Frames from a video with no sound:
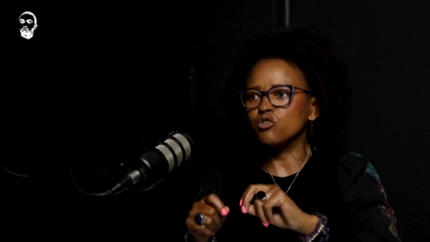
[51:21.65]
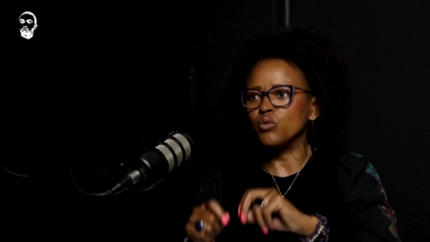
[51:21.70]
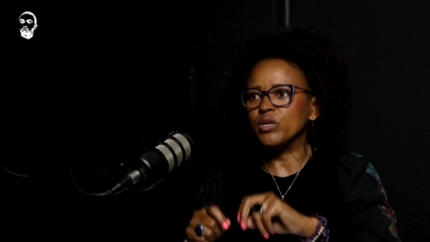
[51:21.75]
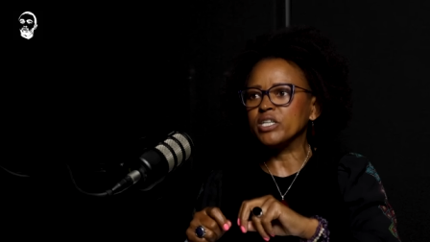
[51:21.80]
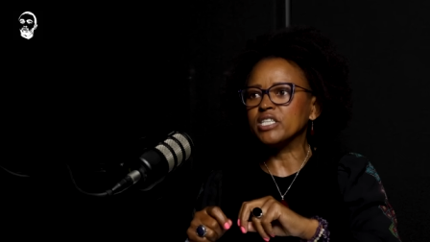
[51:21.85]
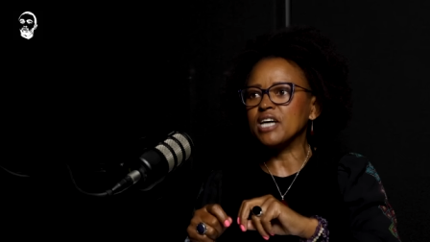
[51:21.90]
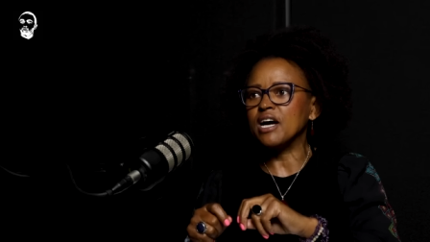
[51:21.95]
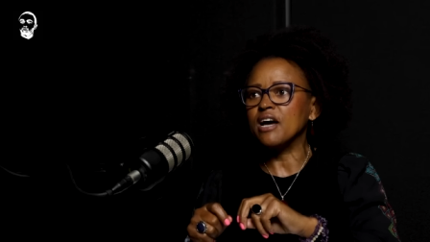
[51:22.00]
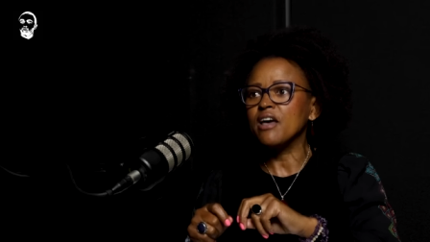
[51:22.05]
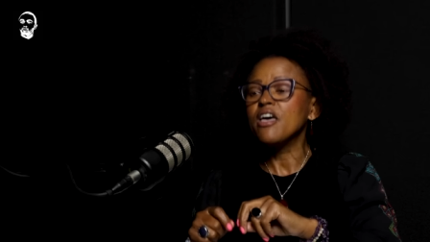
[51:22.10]
this
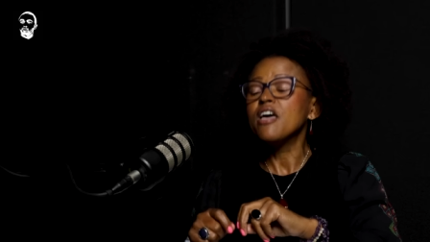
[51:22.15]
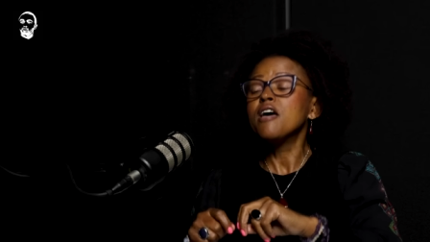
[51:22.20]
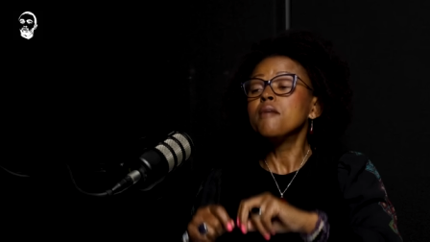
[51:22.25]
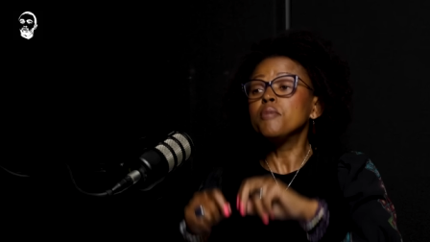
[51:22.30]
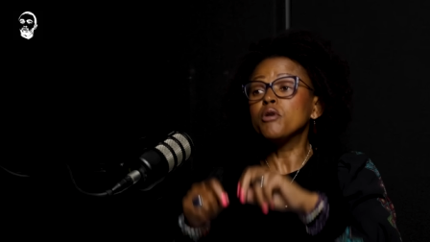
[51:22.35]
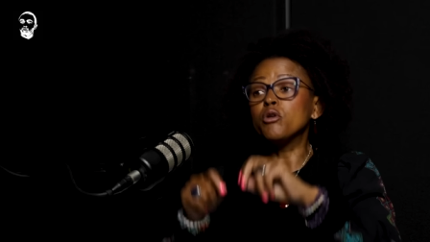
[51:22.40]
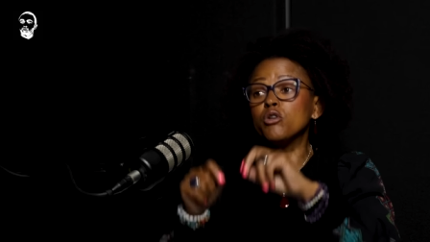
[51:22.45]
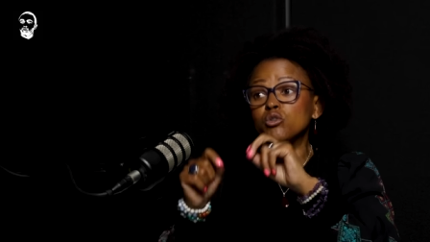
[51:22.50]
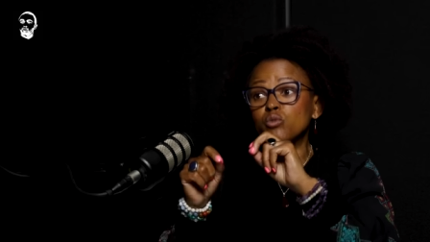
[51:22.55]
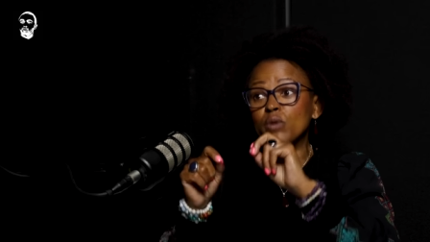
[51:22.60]
winter
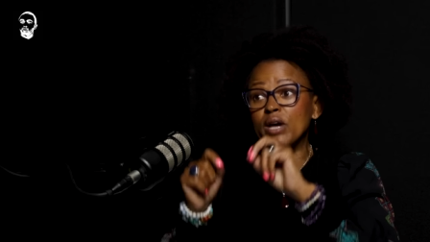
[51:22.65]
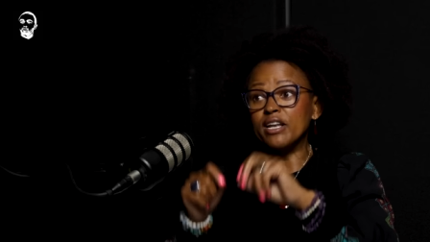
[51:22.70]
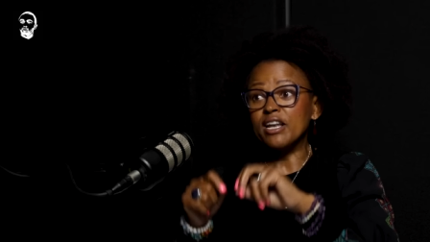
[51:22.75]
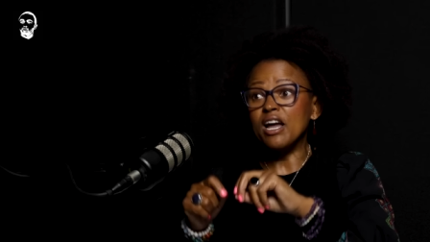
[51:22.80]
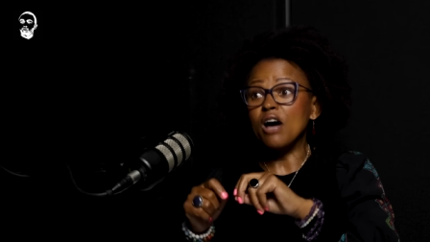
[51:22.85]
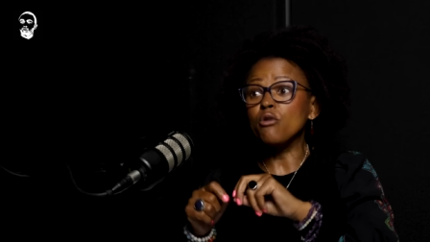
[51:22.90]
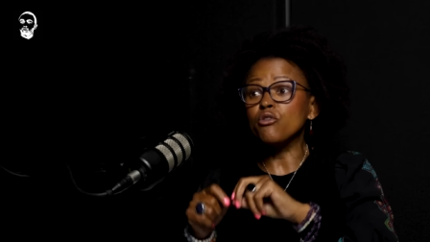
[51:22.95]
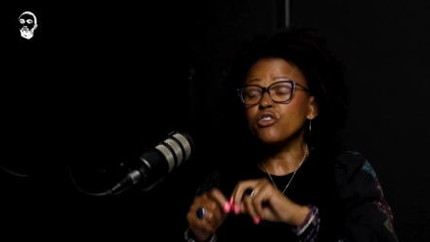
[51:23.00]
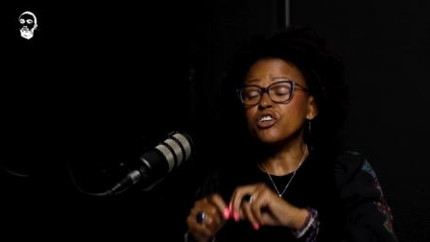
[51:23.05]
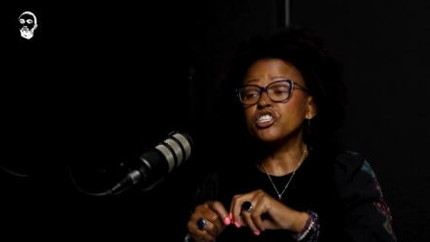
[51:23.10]
because we are
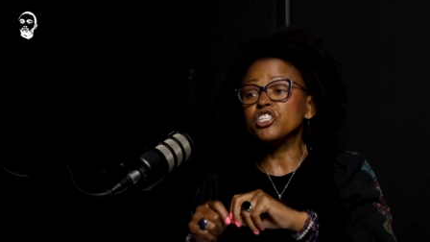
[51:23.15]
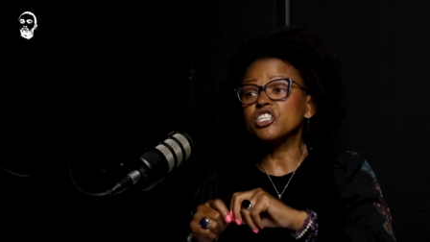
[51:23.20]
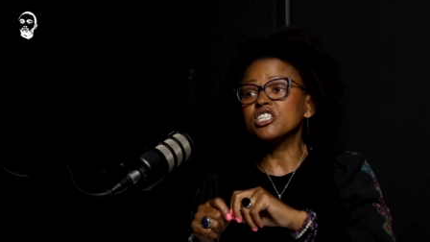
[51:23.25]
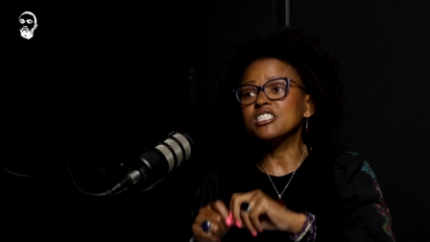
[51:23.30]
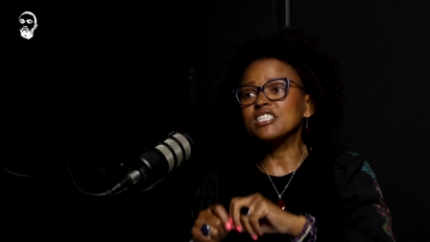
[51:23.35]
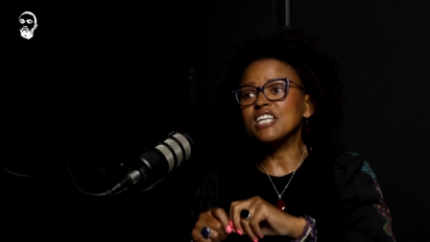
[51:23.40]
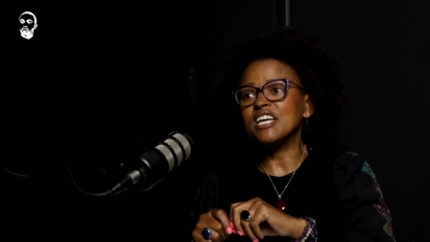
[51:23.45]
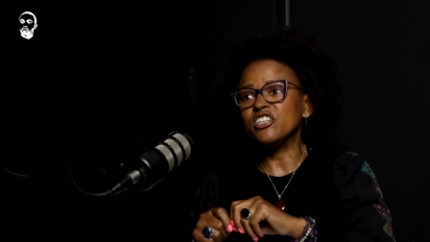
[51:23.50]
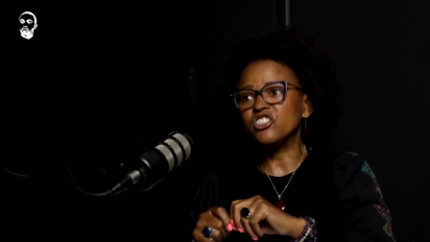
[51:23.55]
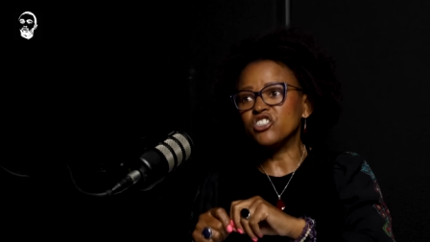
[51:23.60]
now
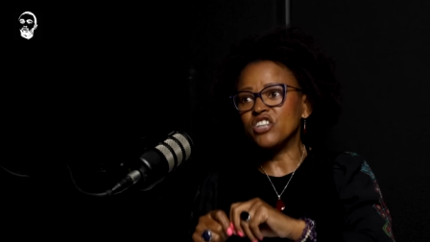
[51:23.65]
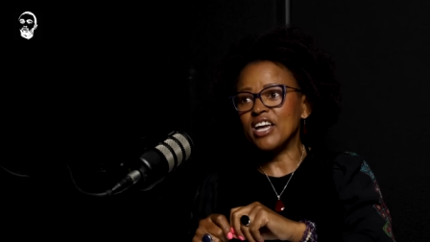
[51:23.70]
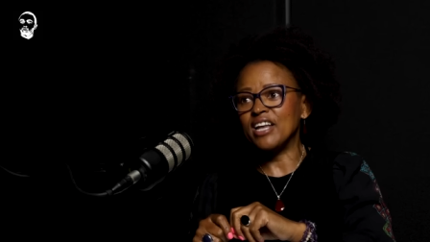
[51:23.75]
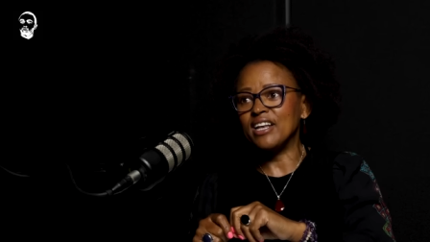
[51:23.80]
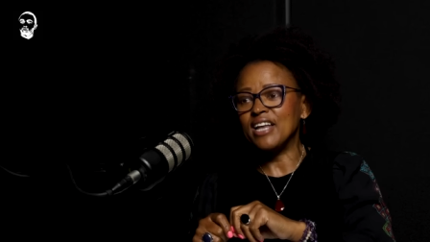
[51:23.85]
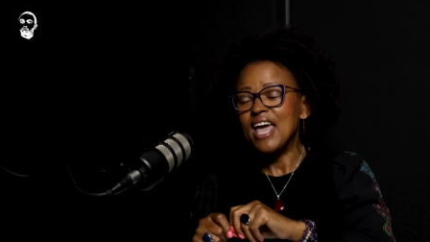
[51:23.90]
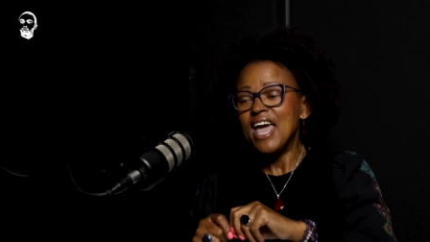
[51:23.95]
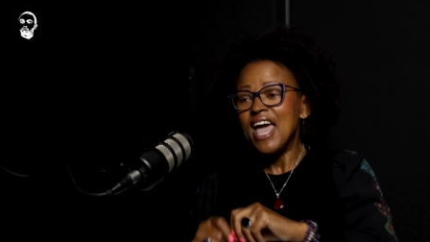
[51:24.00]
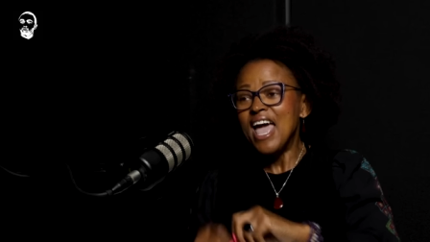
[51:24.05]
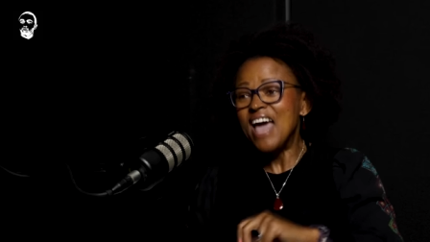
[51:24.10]
reaching stage
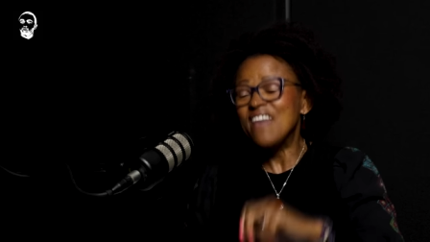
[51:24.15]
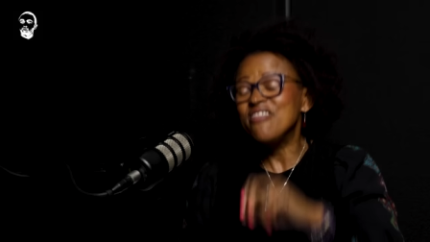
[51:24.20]
10.